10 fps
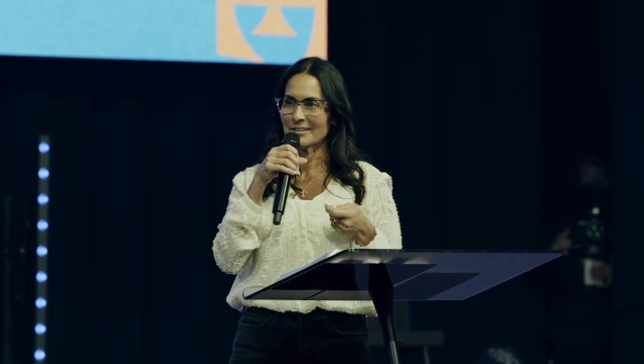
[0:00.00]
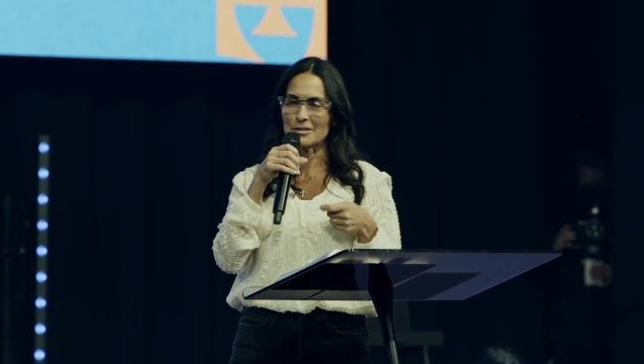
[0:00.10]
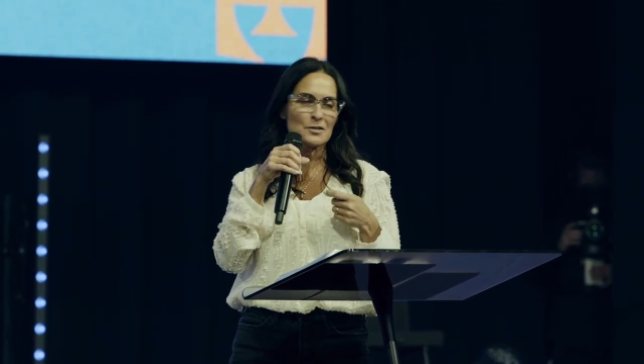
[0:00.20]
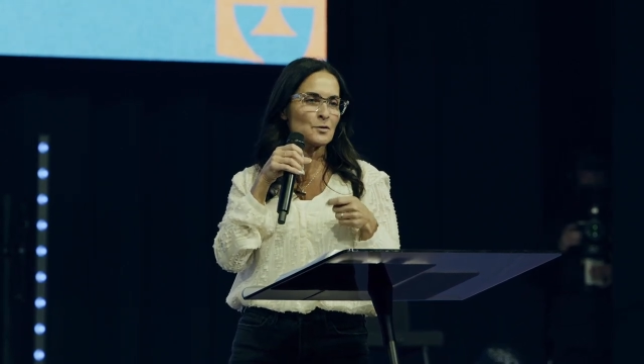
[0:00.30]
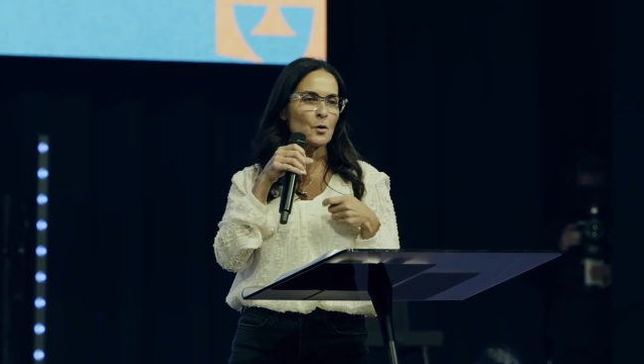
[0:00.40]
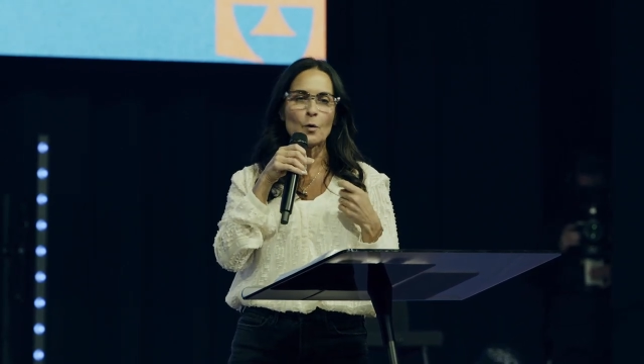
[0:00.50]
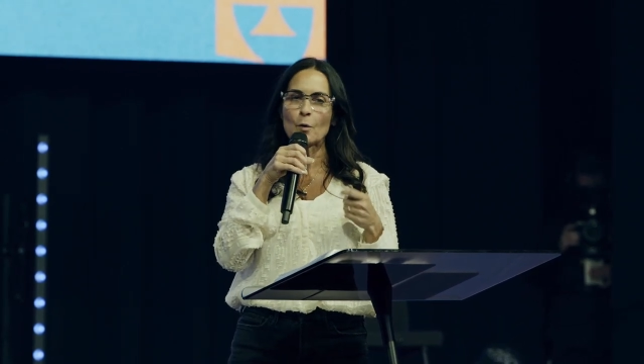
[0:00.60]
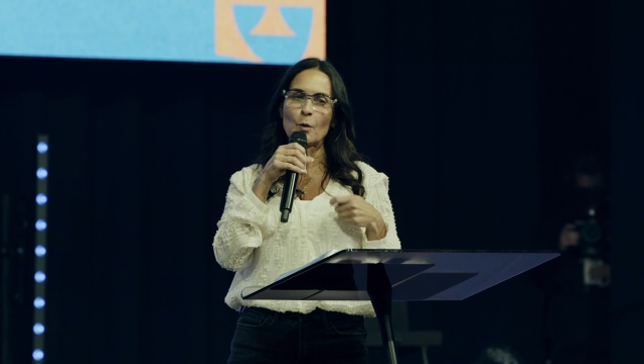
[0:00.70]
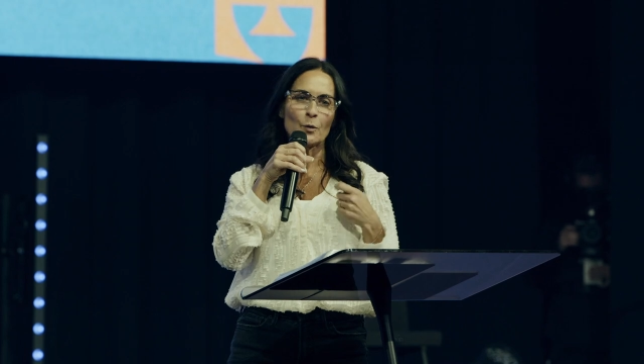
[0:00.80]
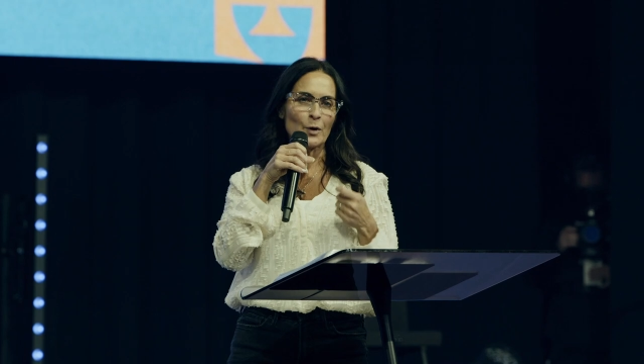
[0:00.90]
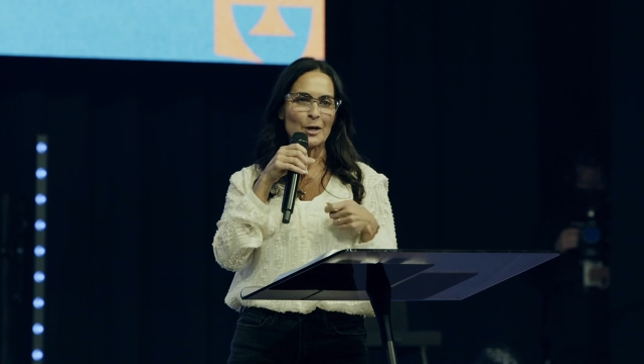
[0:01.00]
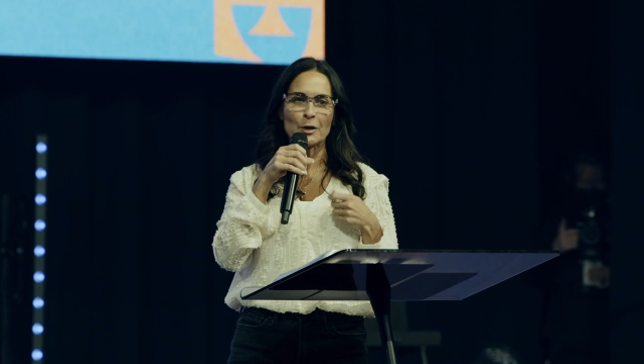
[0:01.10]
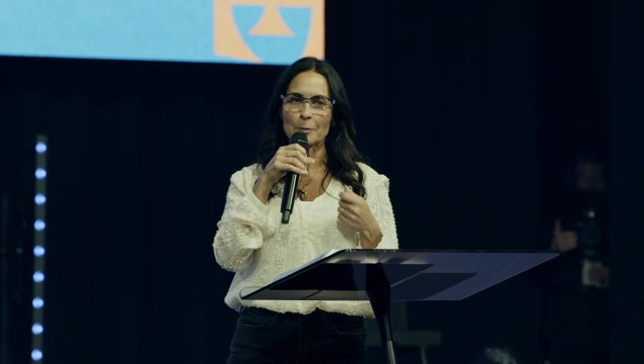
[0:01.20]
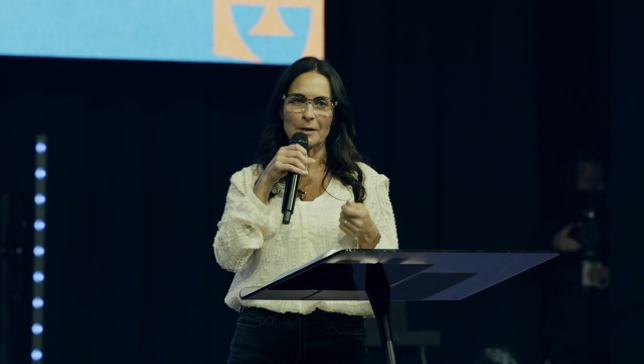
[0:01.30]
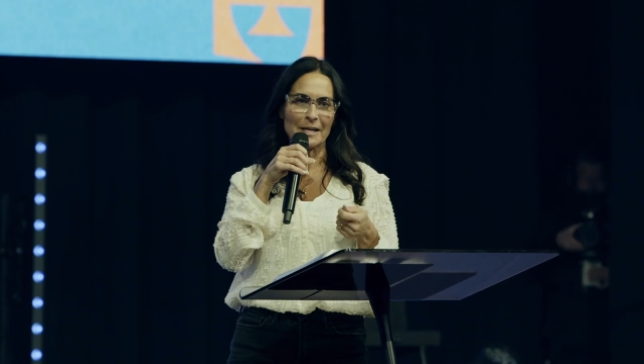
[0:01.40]
There's no
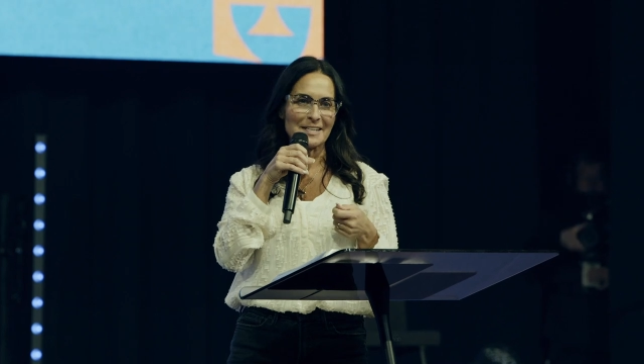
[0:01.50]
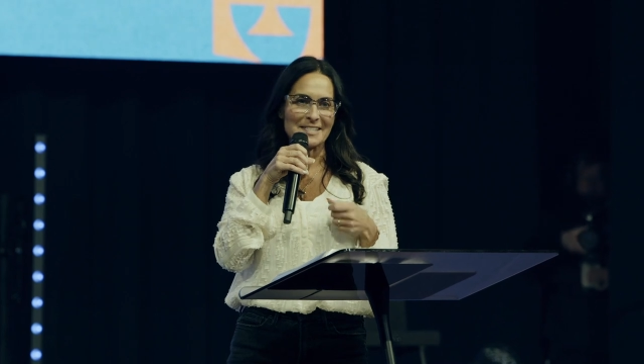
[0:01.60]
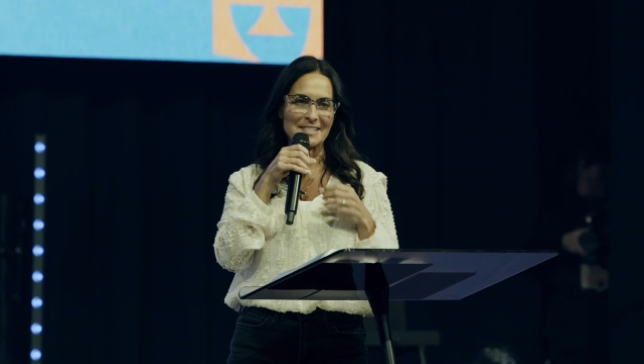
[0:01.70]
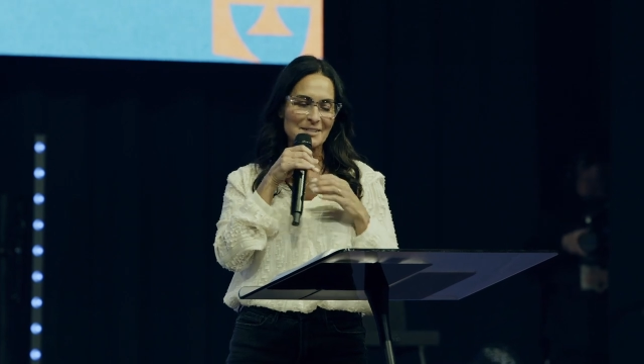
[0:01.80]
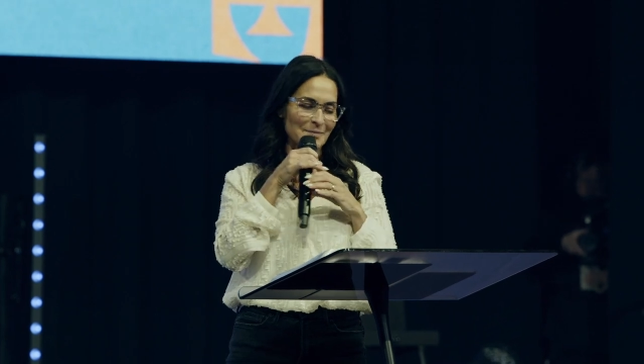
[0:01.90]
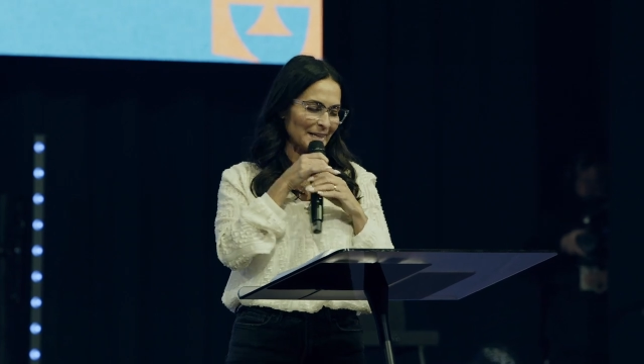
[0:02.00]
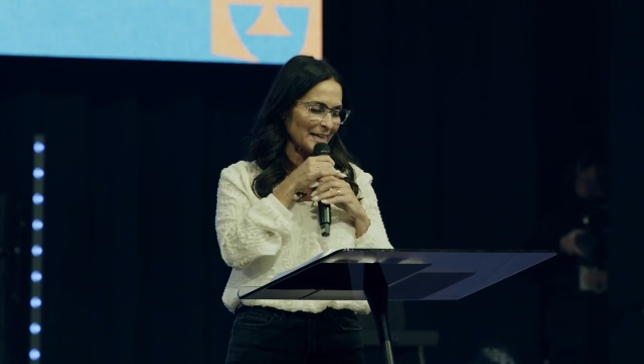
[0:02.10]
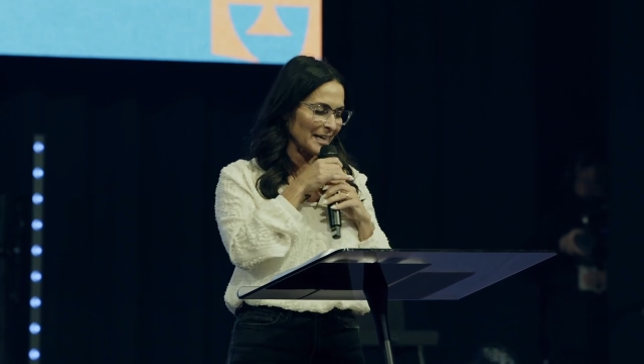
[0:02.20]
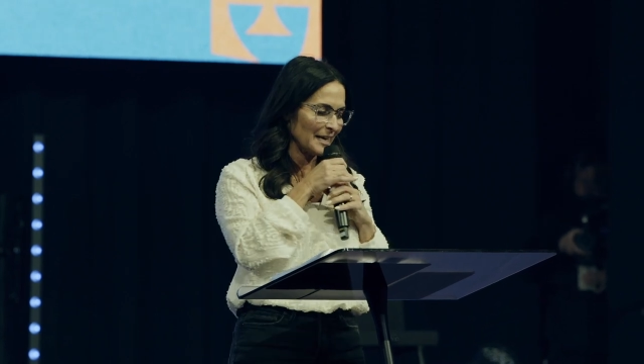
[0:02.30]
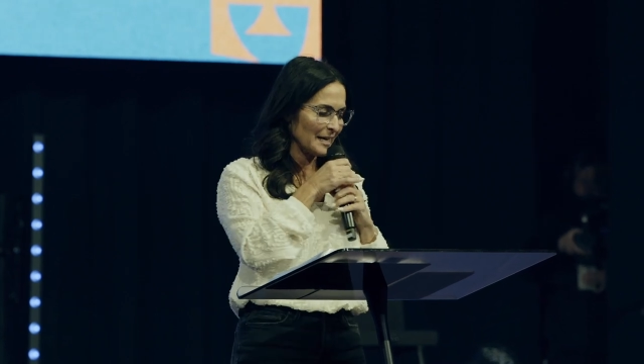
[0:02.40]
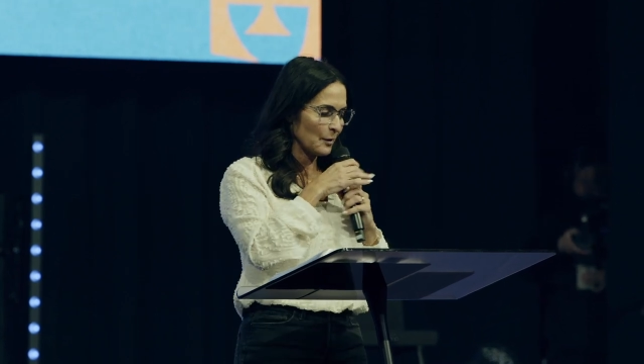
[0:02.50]
greater place to be.